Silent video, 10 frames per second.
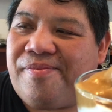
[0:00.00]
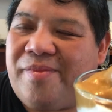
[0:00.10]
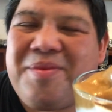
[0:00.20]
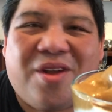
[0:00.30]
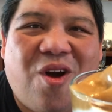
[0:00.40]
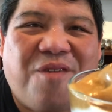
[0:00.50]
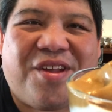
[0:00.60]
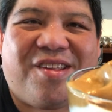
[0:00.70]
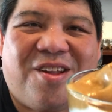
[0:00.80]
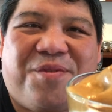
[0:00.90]
I mean, the coffee
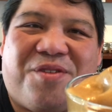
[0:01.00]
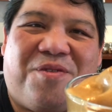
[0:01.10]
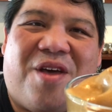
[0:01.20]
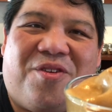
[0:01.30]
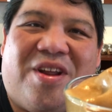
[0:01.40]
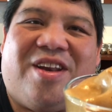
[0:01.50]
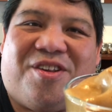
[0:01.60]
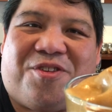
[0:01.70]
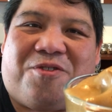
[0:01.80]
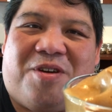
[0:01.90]
itself is rather
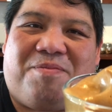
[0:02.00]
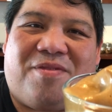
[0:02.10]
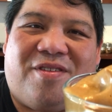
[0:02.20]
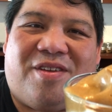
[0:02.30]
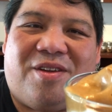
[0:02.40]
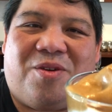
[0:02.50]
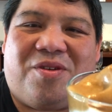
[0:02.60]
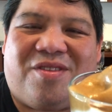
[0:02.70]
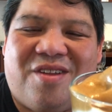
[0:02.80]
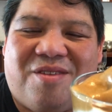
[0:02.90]
indescript. You know,
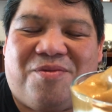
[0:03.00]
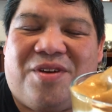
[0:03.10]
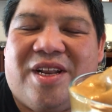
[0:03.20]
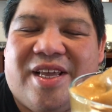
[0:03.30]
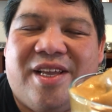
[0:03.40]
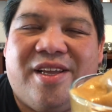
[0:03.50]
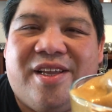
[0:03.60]
it's not really,